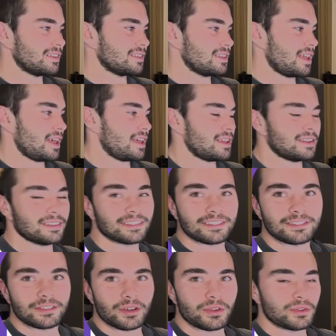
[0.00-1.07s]
and
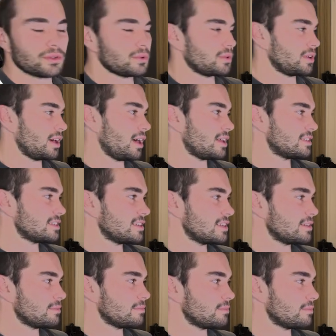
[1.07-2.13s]
don't do what I
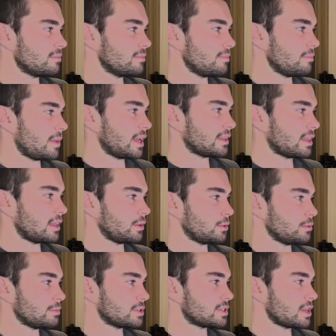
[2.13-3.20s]
did, make that little
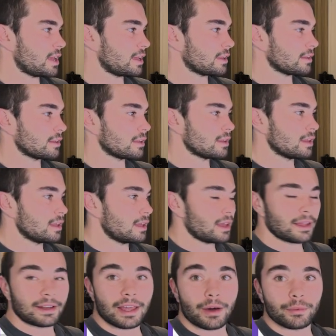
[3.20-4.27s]
mistake.
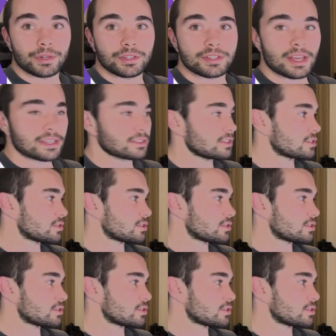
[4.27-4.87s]
And now when you test this